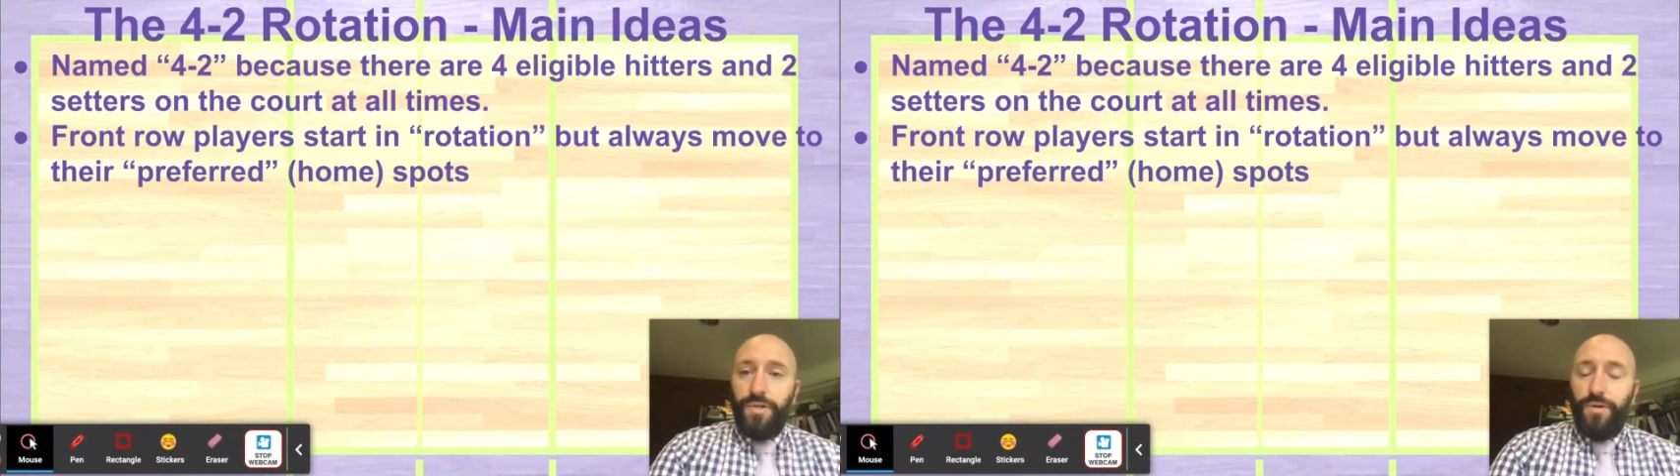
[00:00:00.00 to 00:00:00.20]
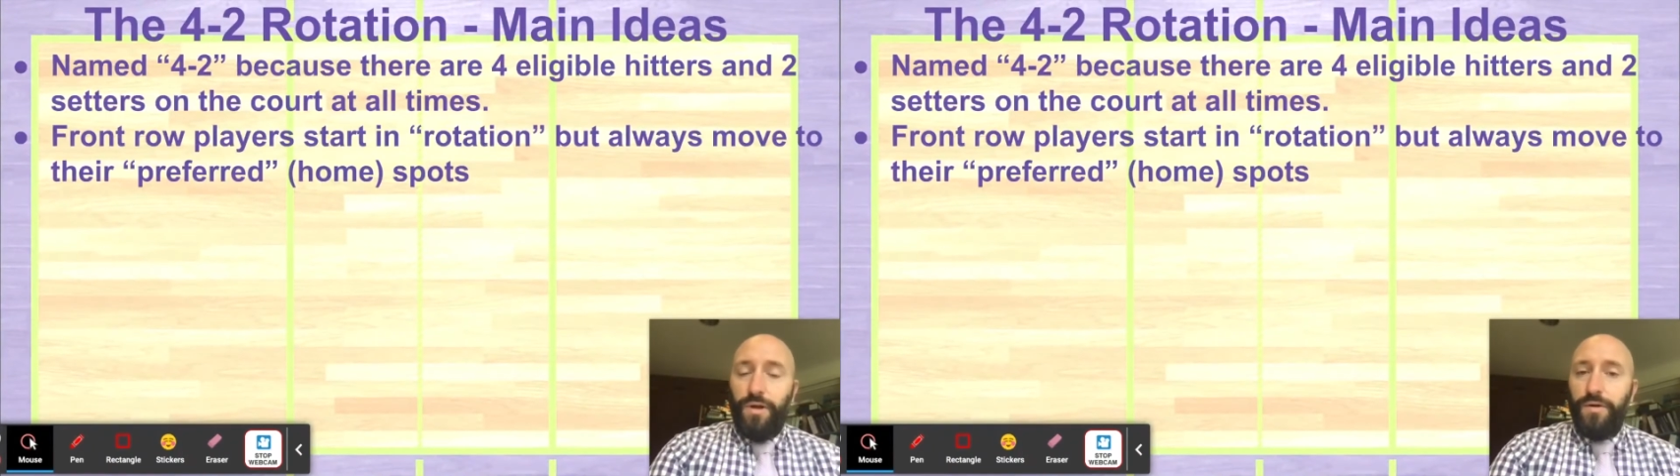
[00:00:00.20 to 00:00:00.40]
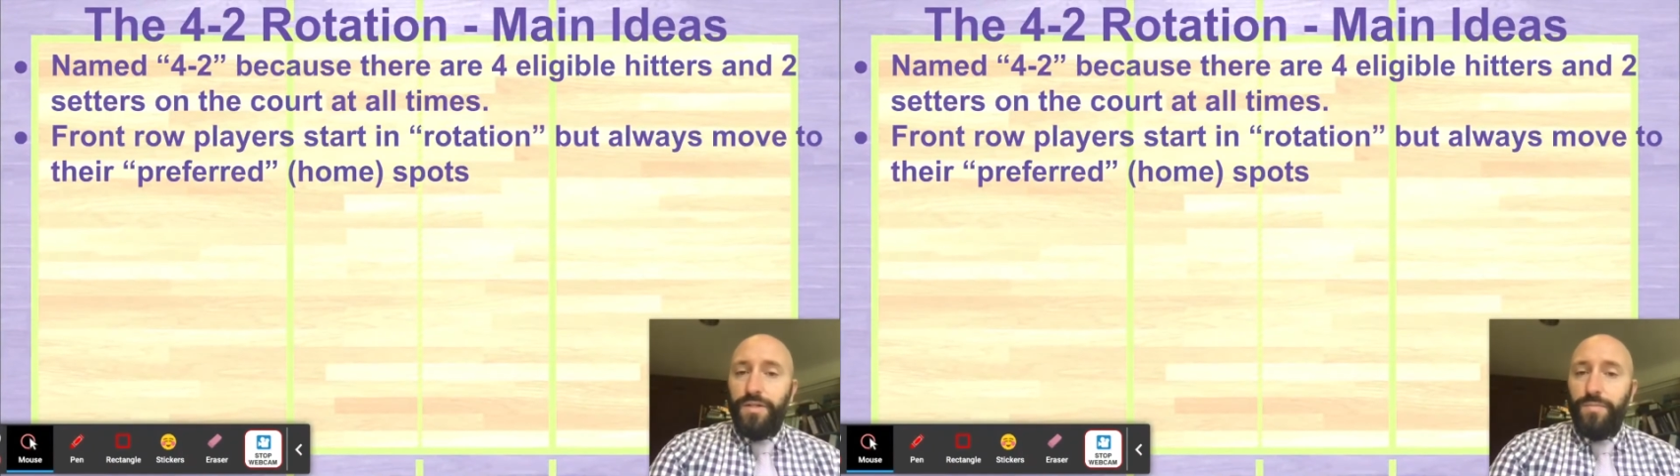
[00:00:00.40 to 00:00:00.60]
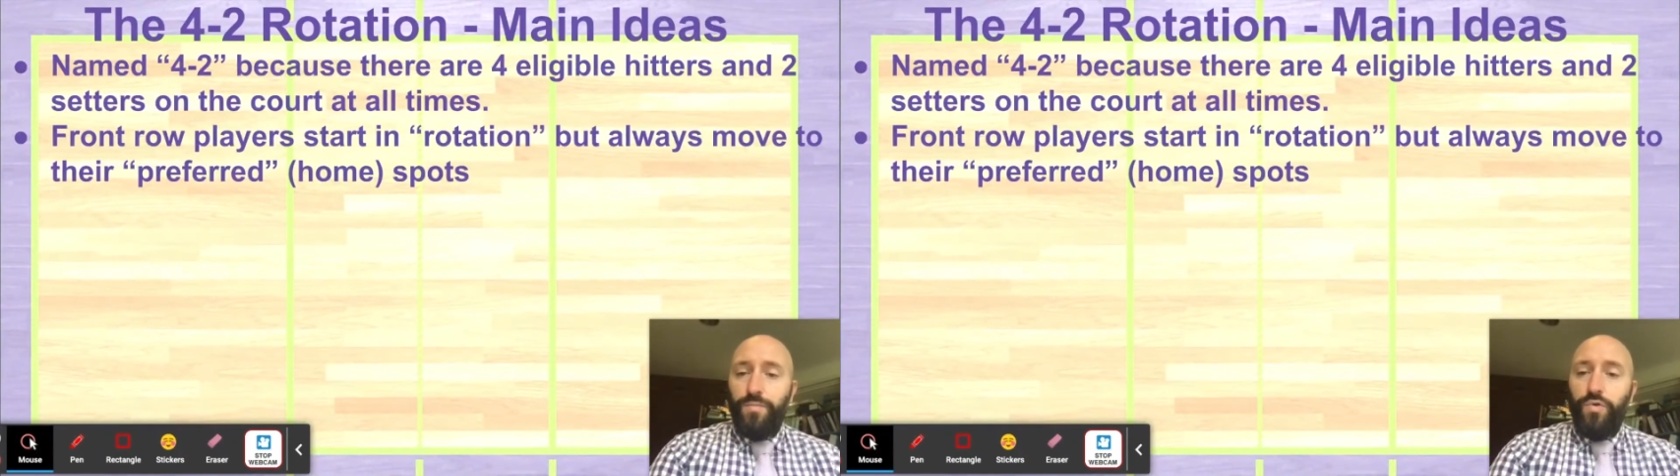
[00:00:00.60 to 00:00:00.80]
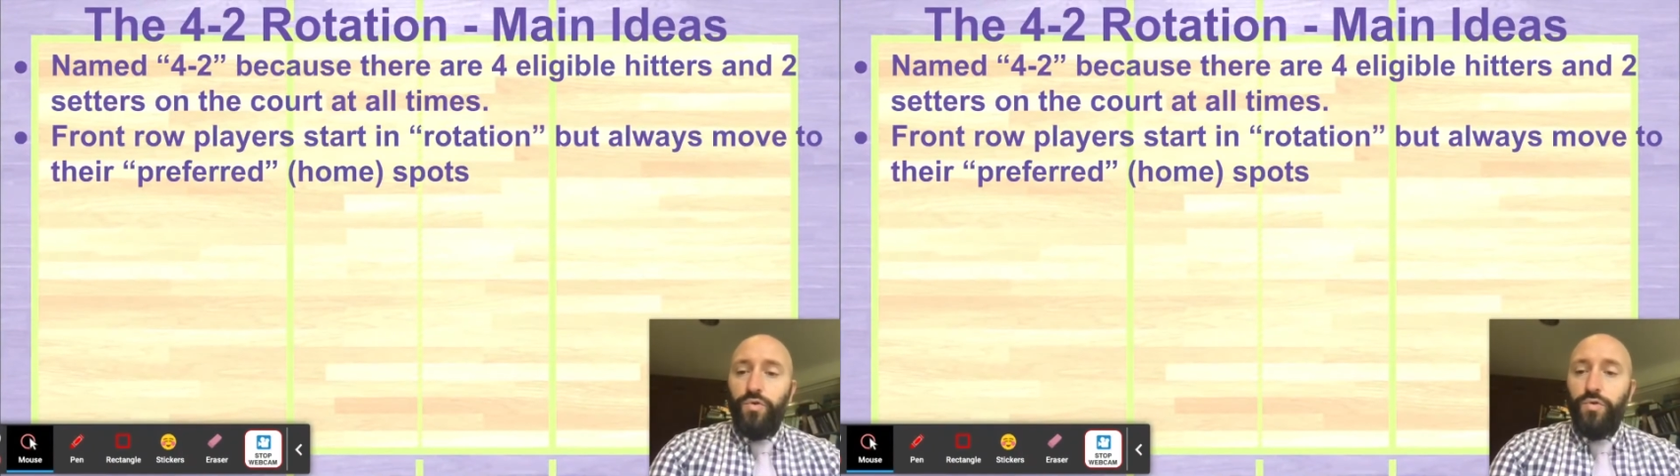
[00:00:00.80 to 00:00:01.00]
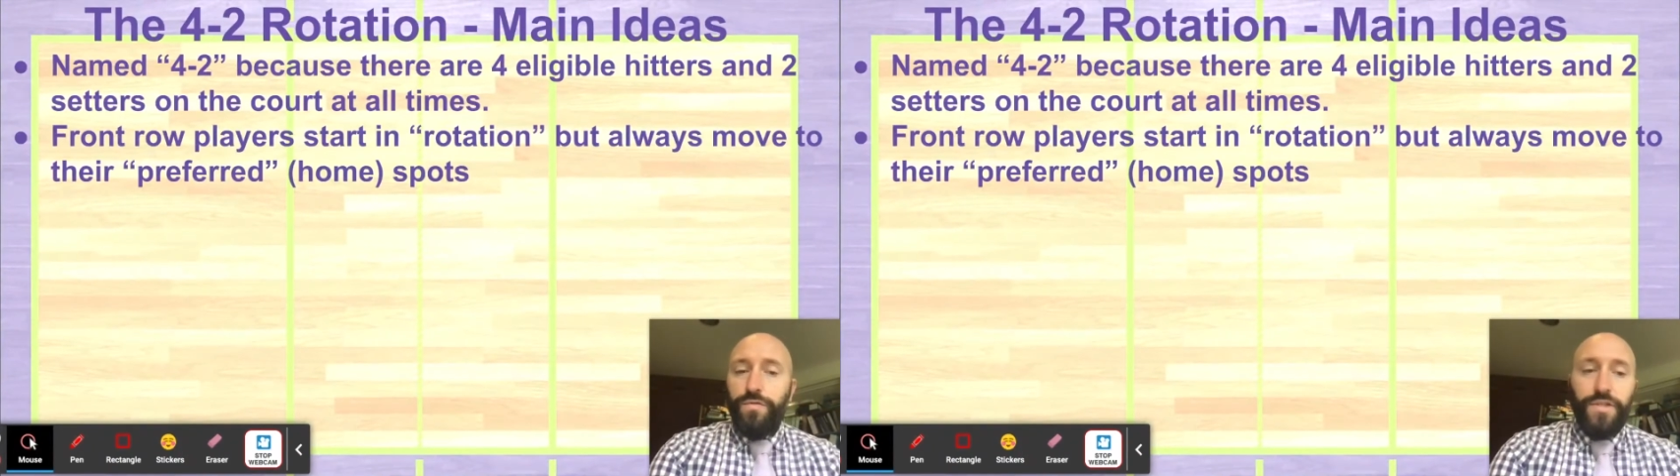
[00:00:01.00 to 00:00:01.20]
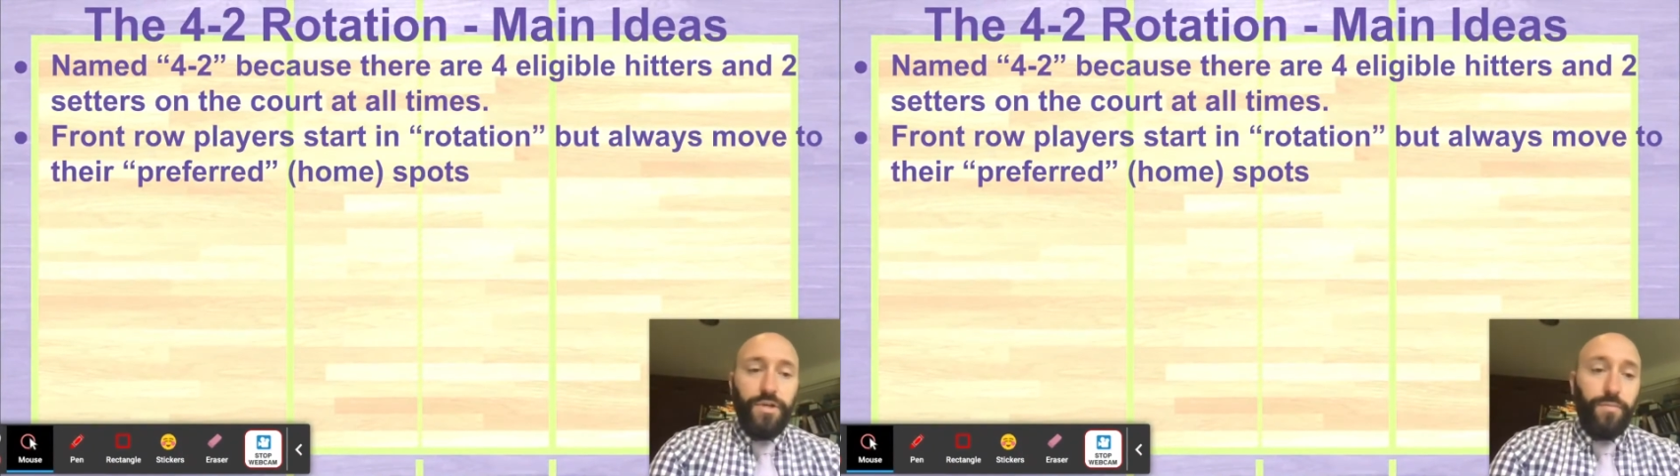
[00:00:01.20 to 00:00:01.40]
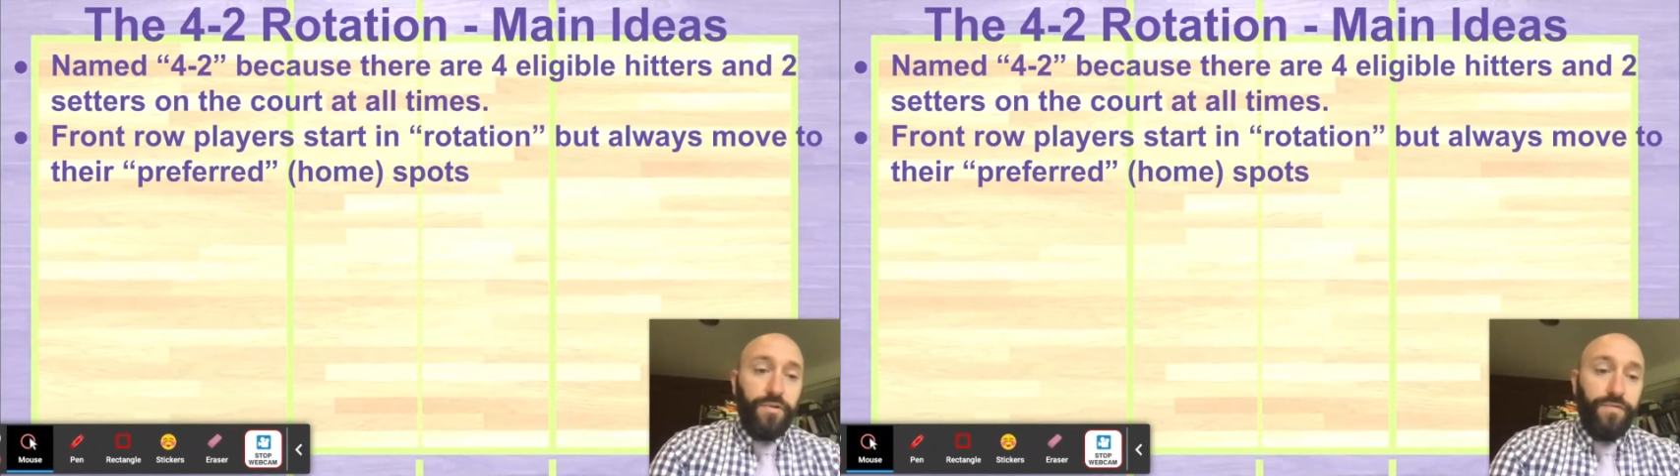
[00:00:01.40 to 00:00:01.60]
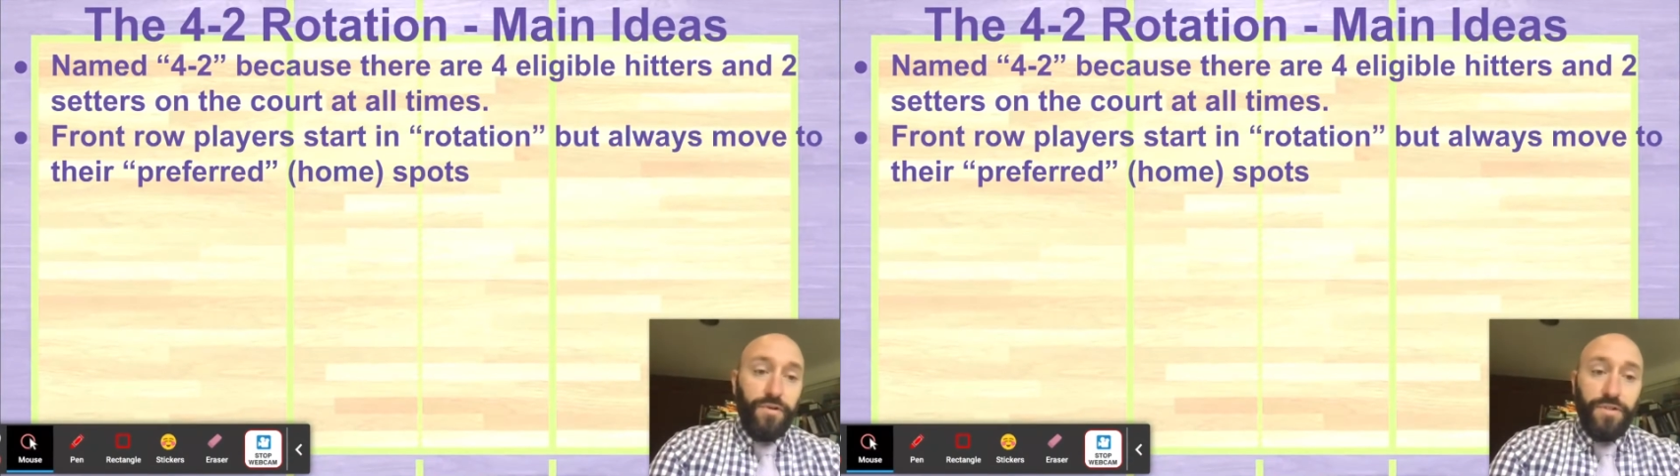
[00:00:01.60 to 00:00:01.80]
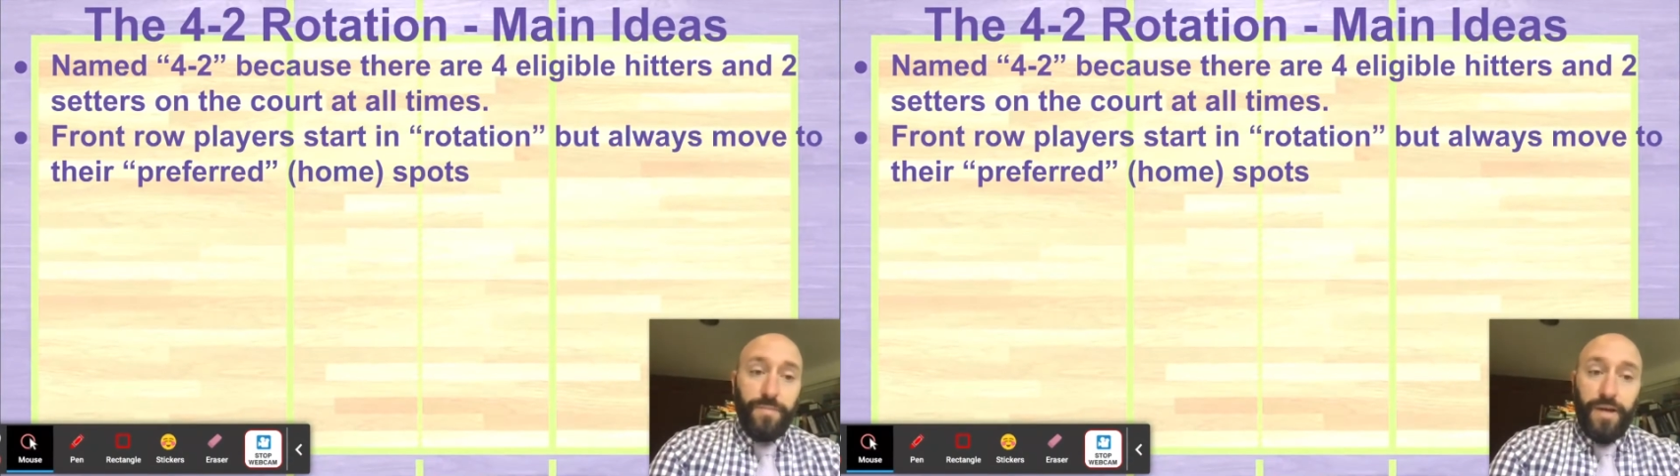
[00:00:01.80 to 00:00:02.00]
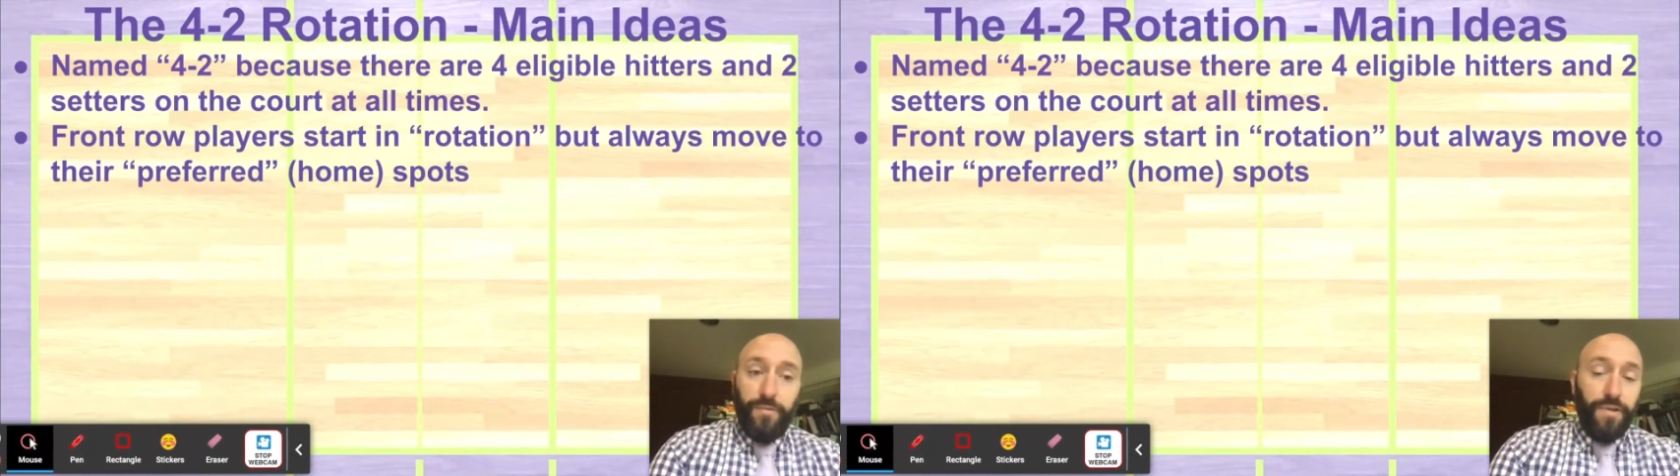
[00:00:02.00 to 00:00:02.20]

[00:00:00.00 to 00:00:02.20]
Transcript: but you'll always move to your preferred spot,